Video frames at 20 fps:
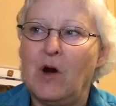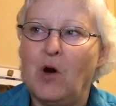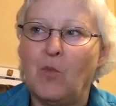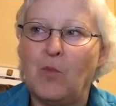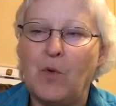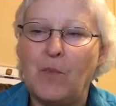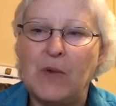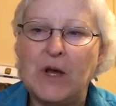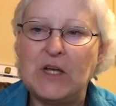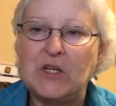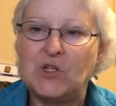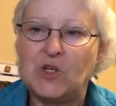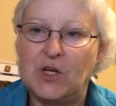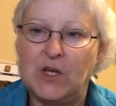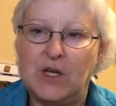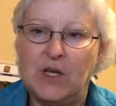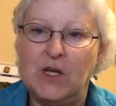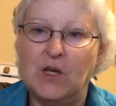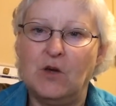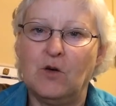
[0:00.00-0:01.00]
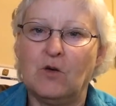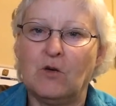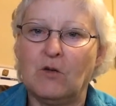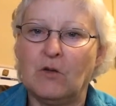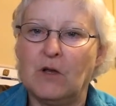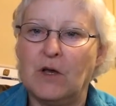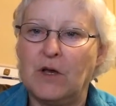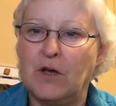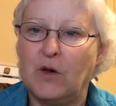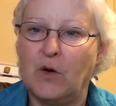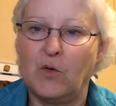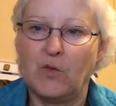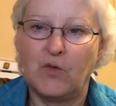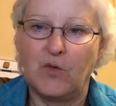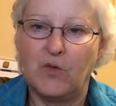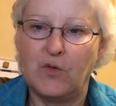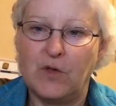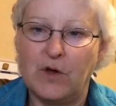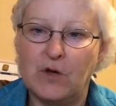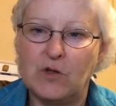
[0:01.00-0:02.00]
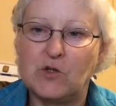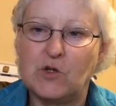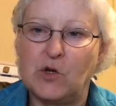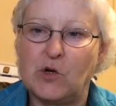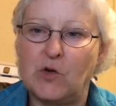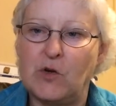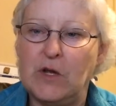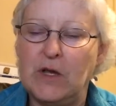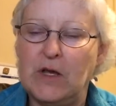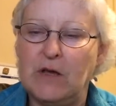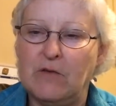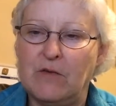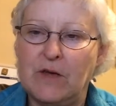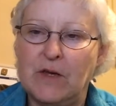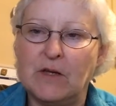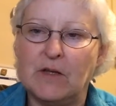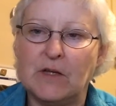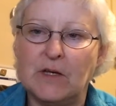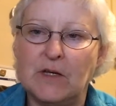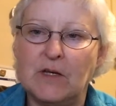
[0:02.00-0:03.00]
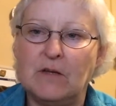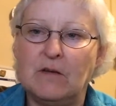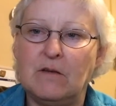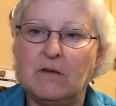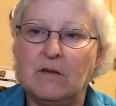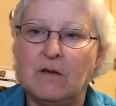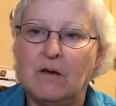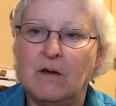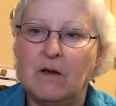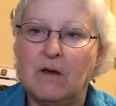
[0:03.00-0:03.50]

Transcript: help a patient heal and go through their journey of healing,